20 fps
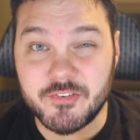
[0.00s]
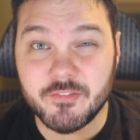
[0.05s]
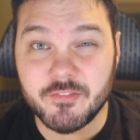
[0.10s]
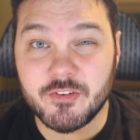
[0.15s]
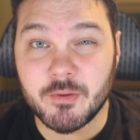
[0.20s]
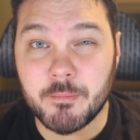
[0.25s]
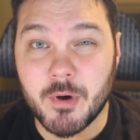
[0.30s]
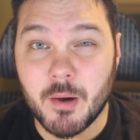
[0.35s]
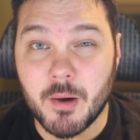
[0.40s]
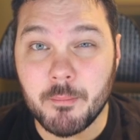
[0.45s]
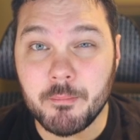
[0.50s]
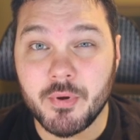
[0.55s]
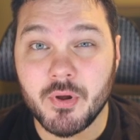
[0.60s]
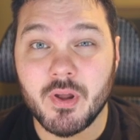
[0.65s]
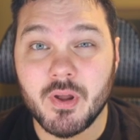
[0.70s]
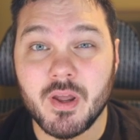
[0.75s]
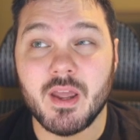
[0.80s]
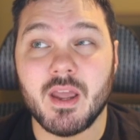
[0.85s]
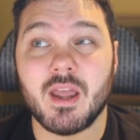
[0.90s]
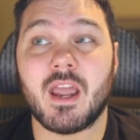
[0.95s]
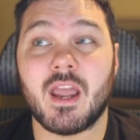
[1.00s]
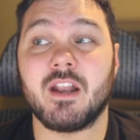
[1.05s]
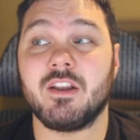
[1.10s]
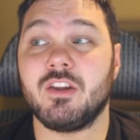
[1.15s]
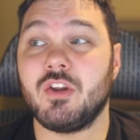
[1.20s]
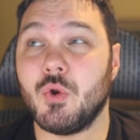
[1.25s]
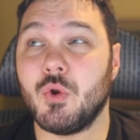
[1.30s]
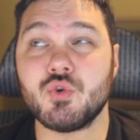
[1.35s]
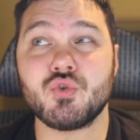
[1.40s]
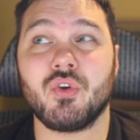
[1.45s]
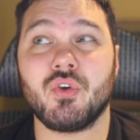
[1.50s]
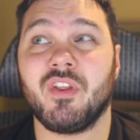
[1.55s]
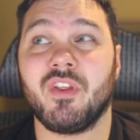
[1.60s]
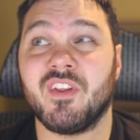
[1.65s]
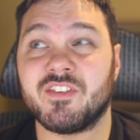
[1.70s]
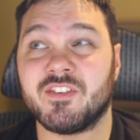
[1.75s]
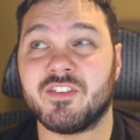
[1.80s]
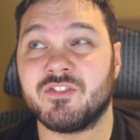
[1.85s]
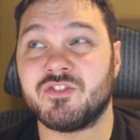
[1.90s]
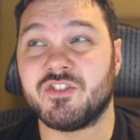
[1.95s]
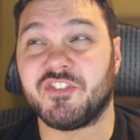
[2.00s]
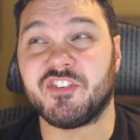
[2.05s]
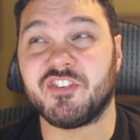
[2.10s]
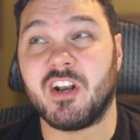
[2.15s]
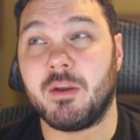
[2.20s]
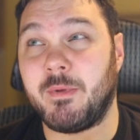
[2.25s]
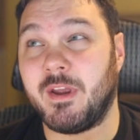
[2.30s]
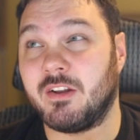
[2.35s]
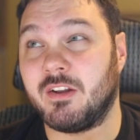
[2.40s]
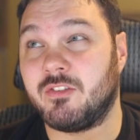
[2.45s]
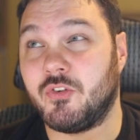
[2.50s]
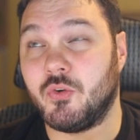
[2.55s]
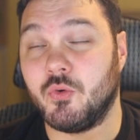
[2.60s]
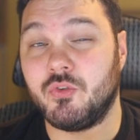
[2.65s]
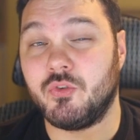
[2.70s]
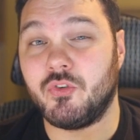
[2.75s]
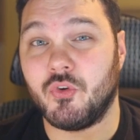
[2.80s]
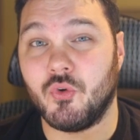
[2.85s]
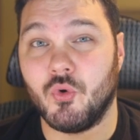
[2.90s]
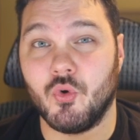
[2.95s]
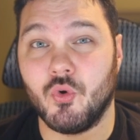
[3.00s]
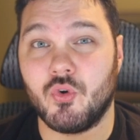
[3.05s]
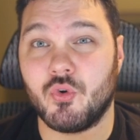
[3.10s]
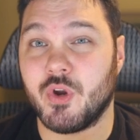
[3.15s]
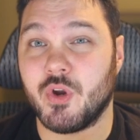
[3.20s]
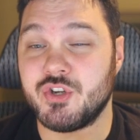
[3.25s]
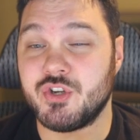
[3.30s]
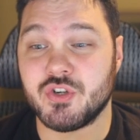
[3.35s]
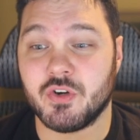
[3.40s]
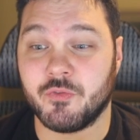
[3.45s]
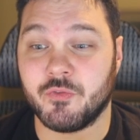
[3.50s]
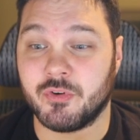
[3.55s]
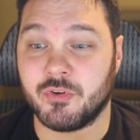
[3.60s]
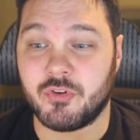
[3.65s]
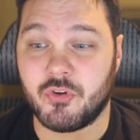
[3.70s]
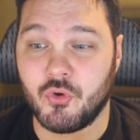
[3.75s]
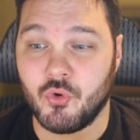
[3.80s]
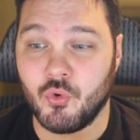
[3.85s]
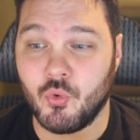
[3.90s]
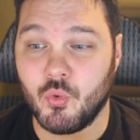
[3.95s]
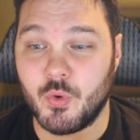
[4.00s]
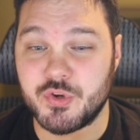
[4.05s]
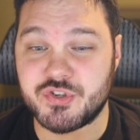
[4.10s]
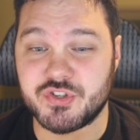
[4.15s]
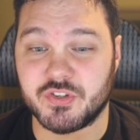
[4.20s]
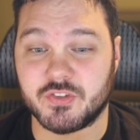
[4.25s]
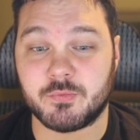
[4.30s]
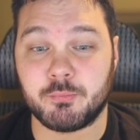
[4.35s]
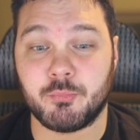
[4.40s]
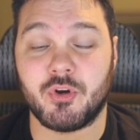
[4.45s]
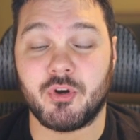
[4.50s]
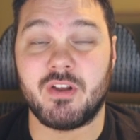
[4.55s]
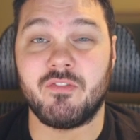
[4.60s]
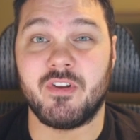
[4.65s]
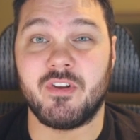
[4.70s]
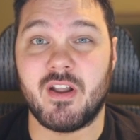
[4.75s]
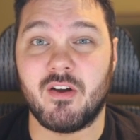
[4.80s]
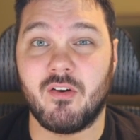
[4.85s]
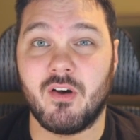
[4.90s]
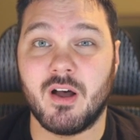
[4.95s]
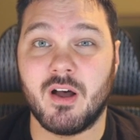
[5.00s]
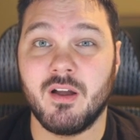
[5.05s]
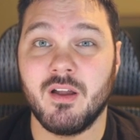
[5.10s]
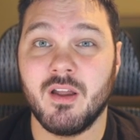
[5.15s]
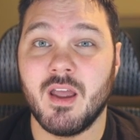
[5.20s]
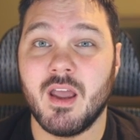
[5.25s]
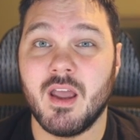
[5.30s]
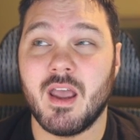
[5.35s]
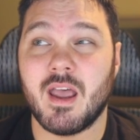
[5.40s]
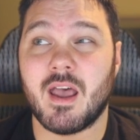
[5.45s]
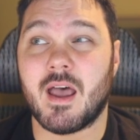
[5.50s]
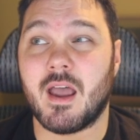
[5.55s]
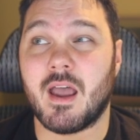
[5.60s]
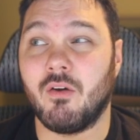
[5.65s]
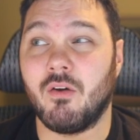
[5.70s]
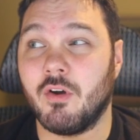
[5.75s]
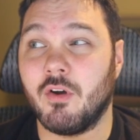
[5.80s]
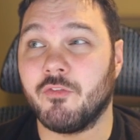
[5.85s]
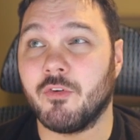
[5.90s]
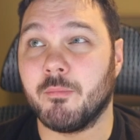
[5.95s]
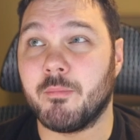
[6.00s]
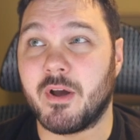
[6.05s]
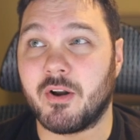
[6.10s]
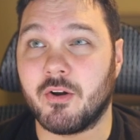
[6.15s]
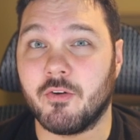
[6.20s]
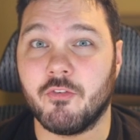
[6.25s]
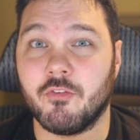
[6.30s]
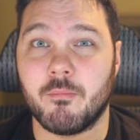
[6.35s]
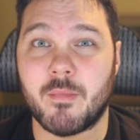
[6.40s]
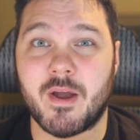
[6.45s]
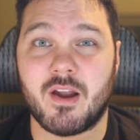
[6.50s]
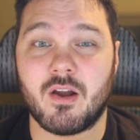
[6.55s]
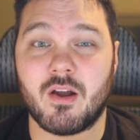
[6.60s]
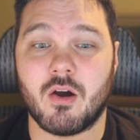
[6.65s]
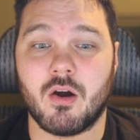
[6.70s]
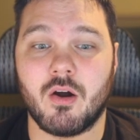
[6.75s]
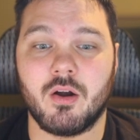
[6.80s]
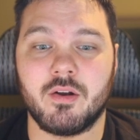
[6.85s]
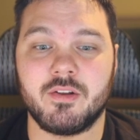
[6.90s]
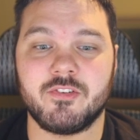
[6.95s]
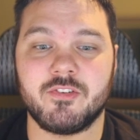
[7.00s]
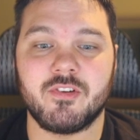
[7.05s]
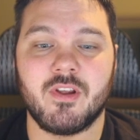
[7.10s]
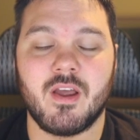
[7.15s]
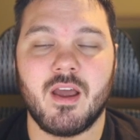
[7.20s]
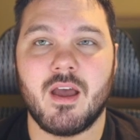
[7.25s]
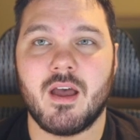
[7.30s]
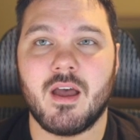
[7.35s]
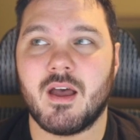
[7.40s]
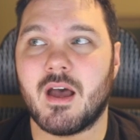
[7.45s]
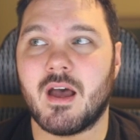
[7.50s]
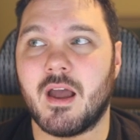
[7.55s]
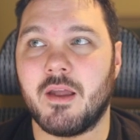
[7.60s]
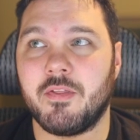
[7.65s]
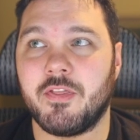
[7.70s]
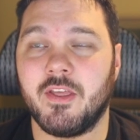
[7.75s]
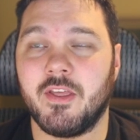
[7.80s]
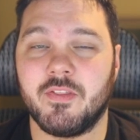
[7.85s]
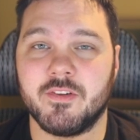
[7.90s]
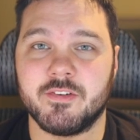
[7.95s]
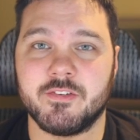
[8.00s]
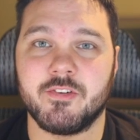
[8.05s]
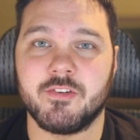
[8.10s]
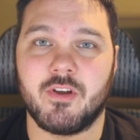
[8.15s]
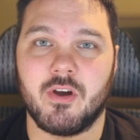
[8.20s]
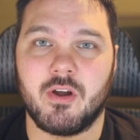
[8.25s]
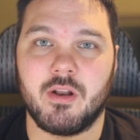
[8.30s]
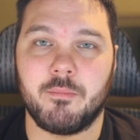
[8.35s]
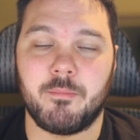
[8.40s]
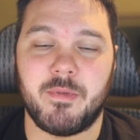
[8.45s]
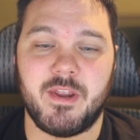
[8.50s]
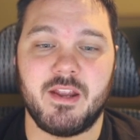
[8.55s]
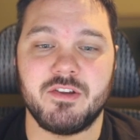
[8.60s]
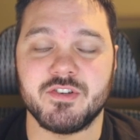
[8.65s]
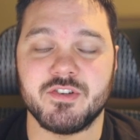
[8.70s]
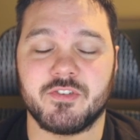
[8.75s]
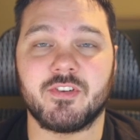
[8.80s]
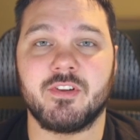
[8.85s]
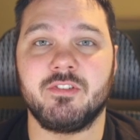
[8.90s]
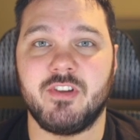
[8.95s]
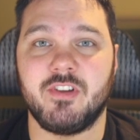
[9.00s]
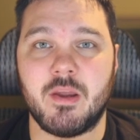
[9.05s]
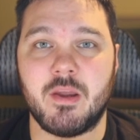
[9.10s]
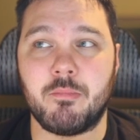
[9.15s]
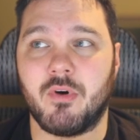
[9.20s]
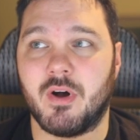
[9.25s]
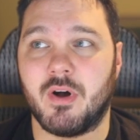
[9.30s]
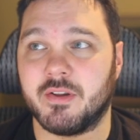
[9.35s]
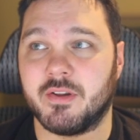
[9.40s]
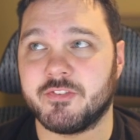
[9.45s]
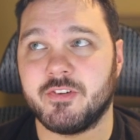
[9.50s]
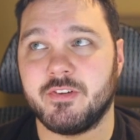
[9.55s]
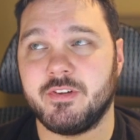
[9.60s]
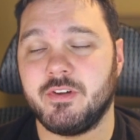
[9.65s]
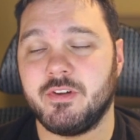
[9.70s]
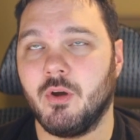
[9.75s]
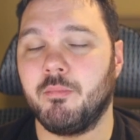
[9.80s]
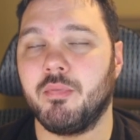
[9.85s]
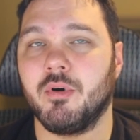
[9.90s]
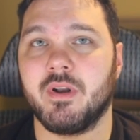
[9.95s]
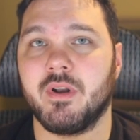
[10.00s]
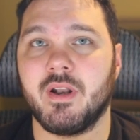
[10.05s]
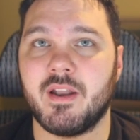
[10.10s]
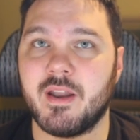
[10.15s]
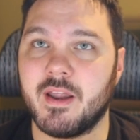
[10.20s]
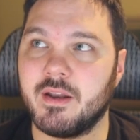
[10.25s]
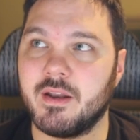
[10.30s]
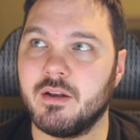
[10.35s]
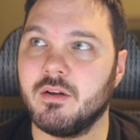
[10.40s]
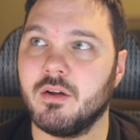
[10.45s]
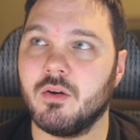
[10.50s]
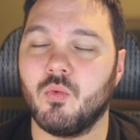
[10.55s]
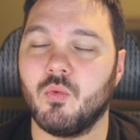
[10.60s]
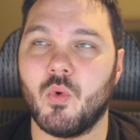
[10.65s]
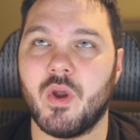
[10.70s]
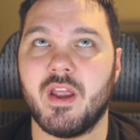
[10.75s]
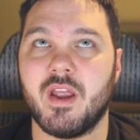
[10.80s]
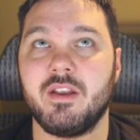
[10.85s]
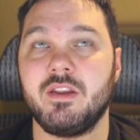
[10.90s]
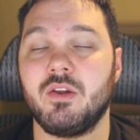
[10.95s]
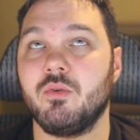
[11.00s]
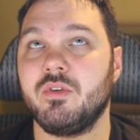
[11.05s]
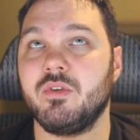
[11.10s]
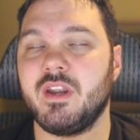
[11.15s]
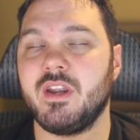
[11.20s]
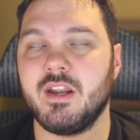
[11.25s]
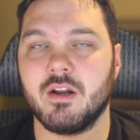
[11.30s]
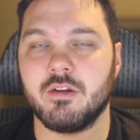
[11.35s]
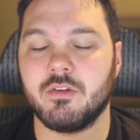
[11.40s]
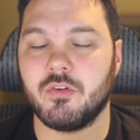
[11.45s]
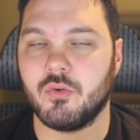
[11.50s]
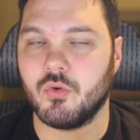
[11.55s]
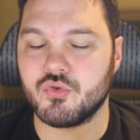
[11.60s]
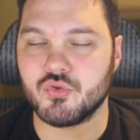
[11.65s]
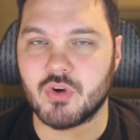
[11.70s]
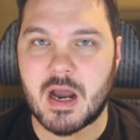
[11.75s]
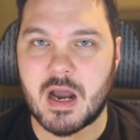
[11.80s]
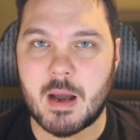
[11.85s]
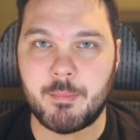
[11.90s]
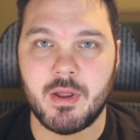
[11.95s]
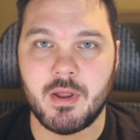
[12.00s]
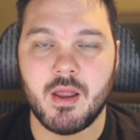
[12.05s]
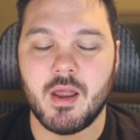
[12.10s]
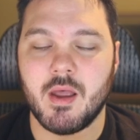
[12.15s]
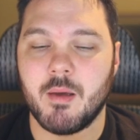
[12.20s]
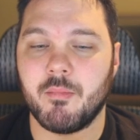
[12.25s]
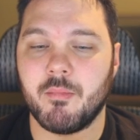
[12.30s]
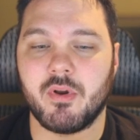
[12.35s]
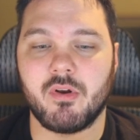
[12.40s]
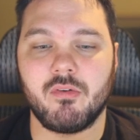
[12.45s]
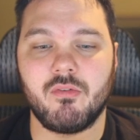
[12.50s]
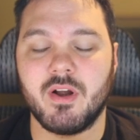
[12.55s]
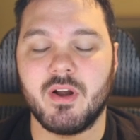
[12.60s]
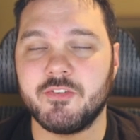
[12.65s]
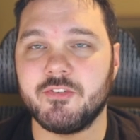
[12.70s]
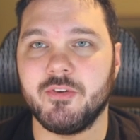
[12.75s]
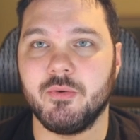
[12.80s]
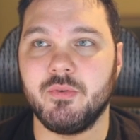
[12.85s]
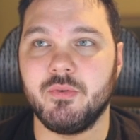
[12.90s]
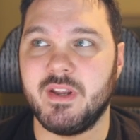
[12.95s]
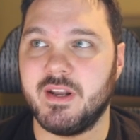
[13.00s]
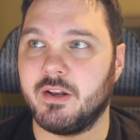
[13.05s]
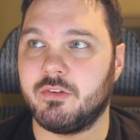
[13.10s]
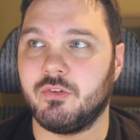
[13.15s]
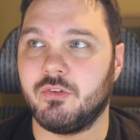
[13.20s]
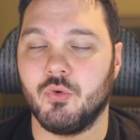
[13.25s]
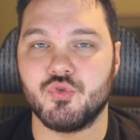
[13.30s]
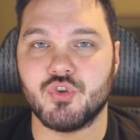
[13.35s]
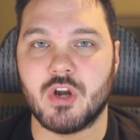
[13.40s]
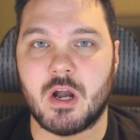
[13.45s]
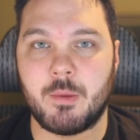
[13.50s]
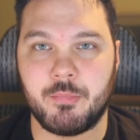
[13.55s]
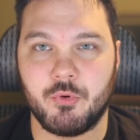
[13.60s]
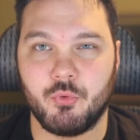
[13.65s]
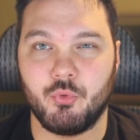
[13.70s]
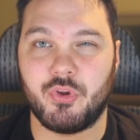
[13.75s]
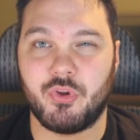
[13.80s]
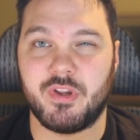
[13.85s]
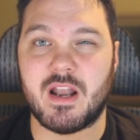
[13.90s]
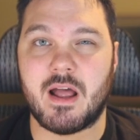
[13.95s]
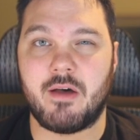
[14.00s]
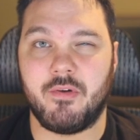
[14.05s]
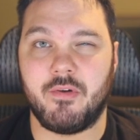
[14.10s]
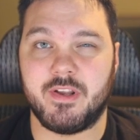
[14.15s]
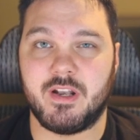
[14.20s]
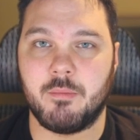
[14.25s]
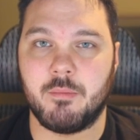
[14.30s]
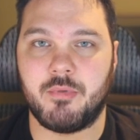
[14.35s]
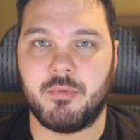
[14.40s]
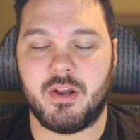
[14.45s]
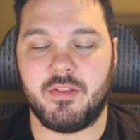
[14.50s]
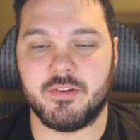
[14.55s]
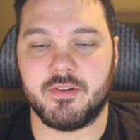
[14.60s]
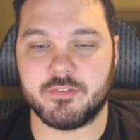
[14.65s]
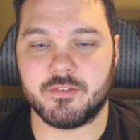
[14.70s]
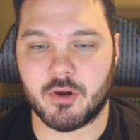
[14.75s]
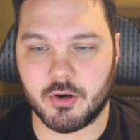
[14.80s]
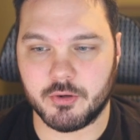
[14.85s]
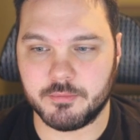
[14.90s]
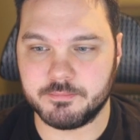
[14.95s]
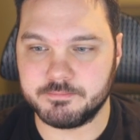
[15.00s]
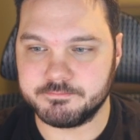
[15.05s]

to pump. And usually this is just going to be a 2/2 creature for 2, which is pretty vanilla. I look for better from my cards. I think this is going to be just a D+. You'll put it in when you need a 2-drop, but unless you need a 2-drop, you're really not looking to play this card.